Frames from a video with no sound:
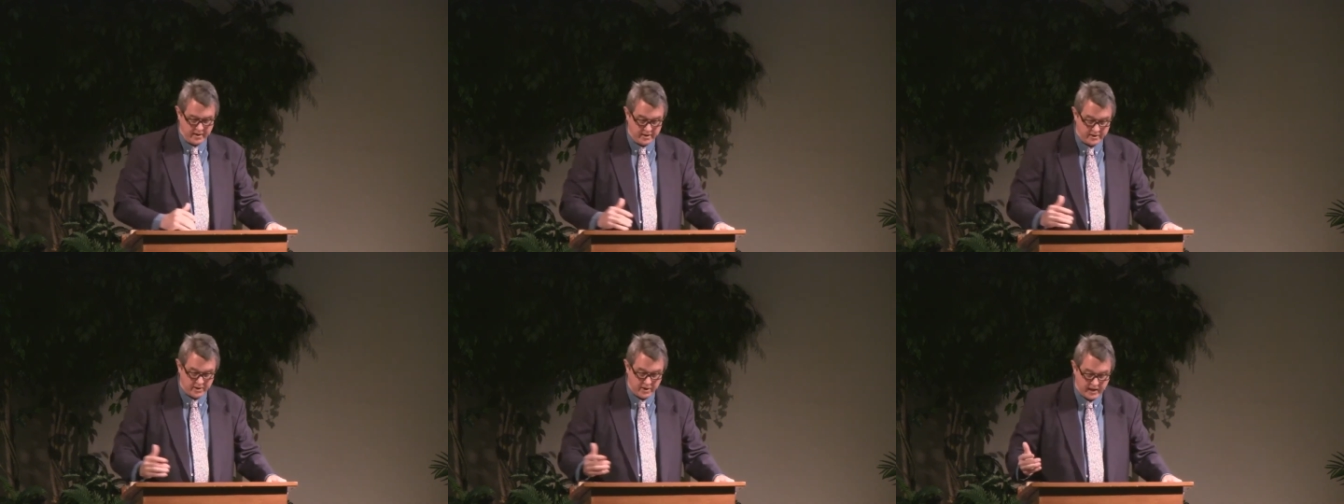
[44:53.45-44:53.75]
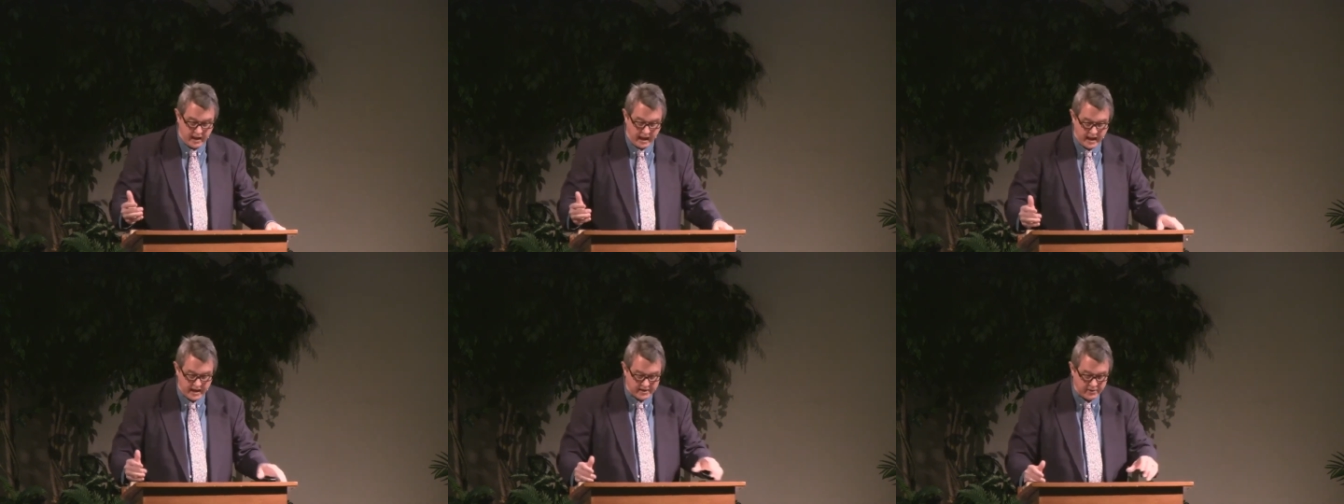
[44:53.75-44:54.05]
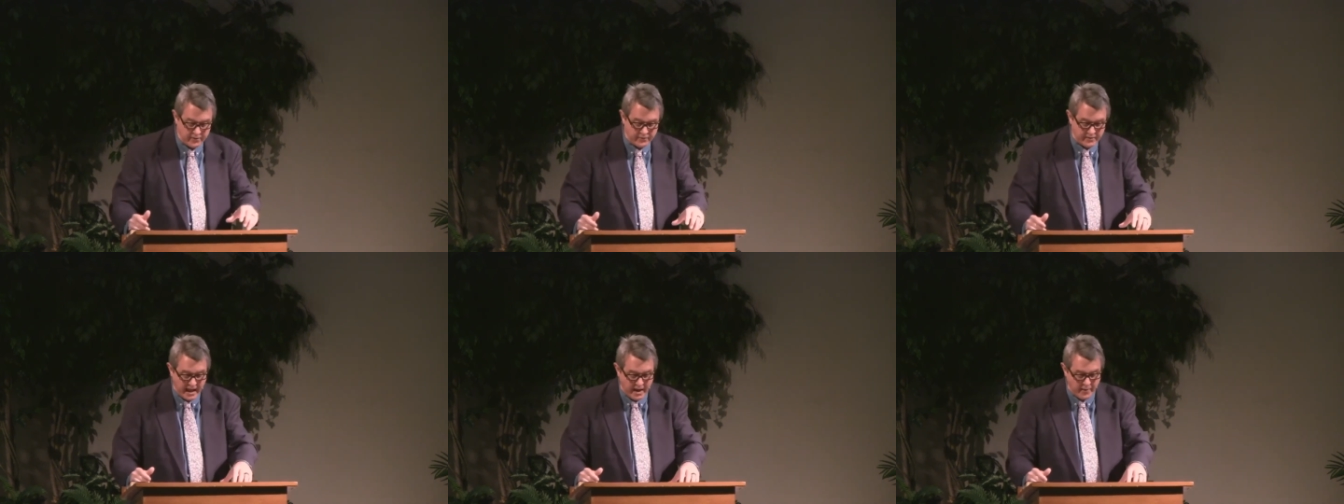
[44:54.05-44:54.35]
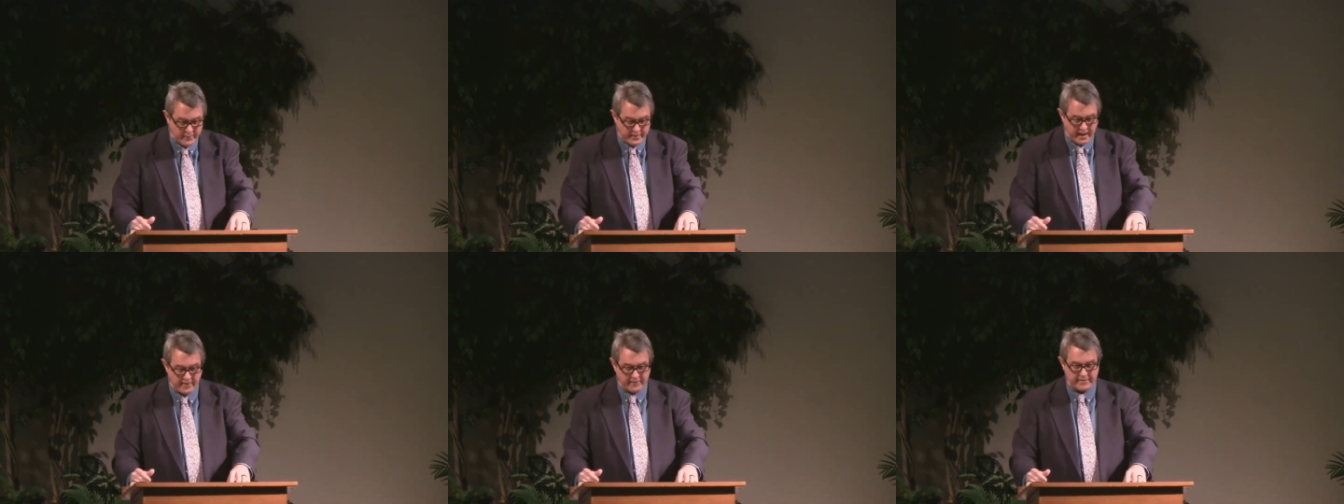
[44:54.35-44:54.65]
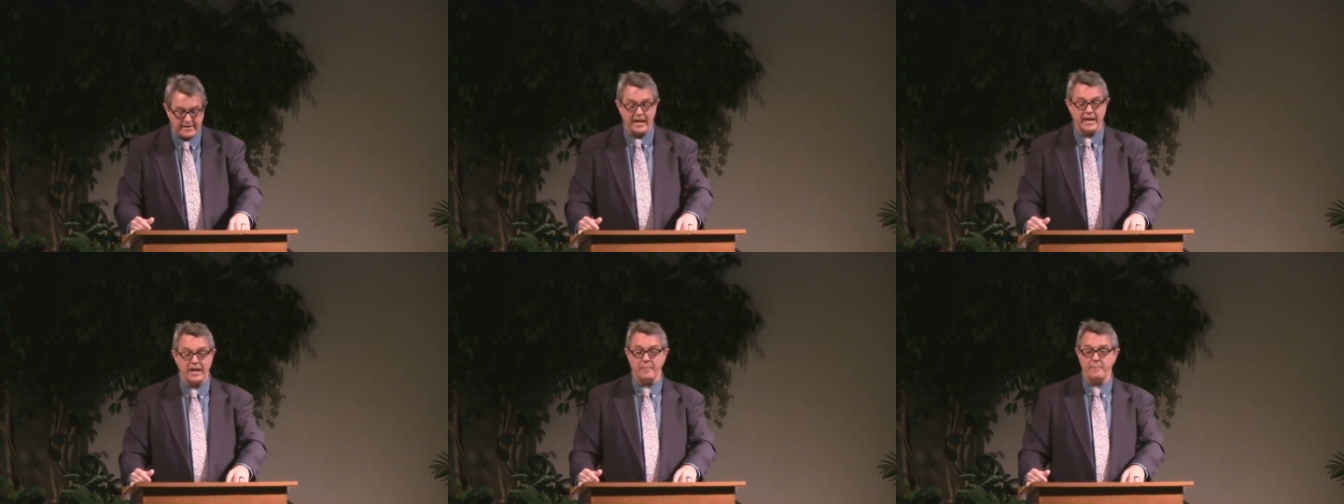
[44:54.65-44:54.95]
You can't do that without
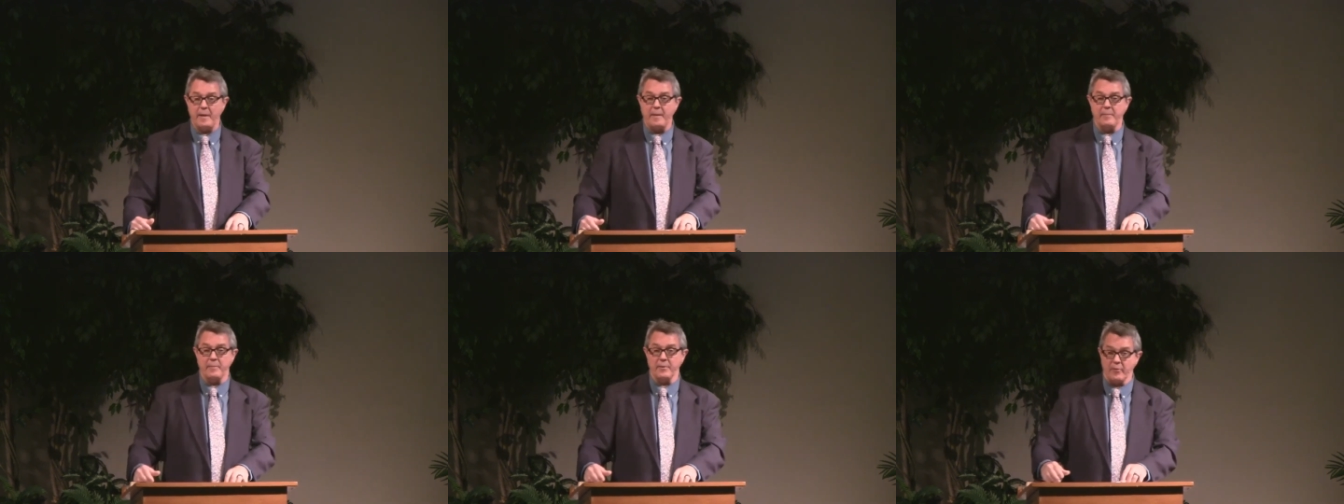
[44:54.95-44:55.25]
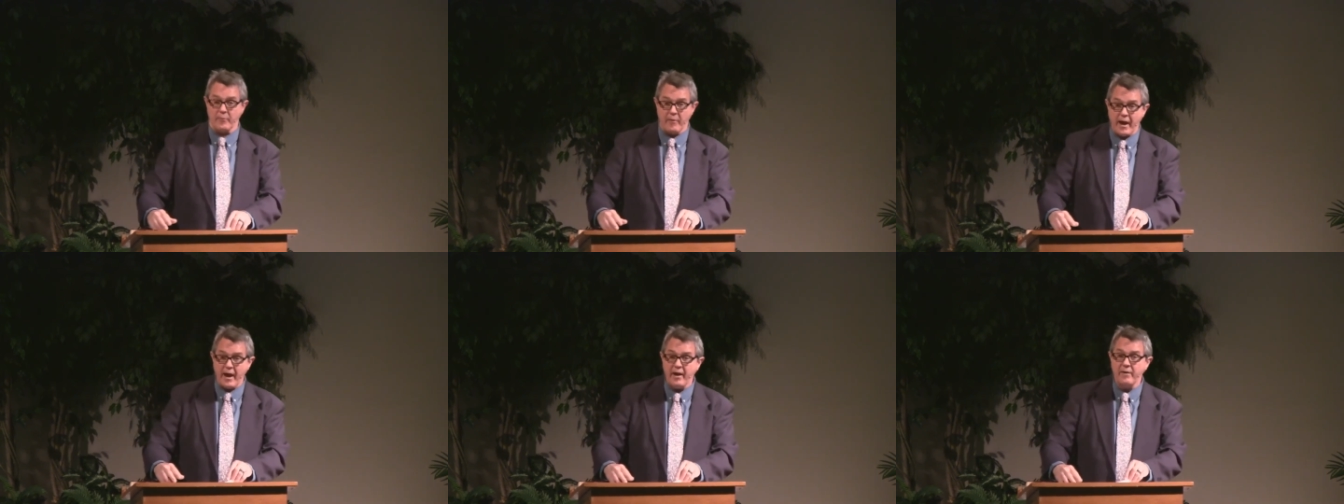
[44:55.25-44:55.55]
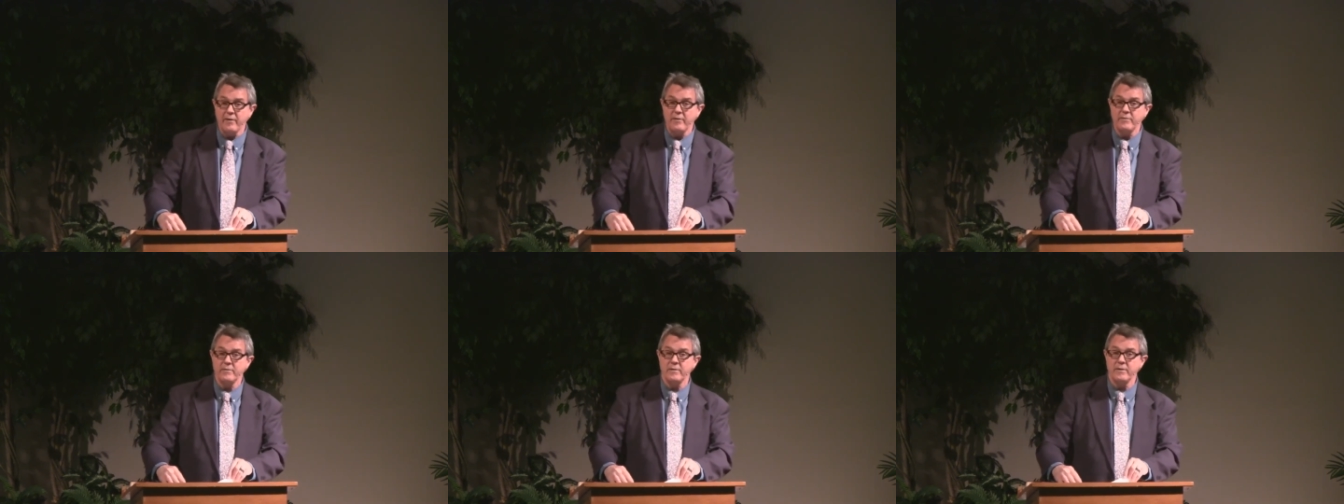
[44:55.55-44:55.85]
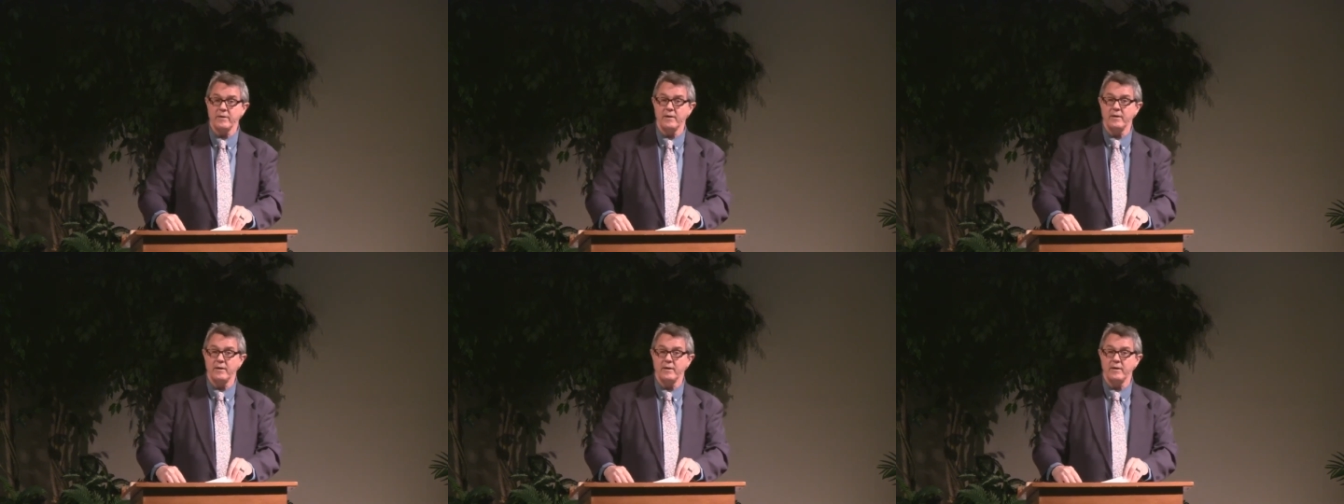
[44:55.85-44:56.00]
kicking people around.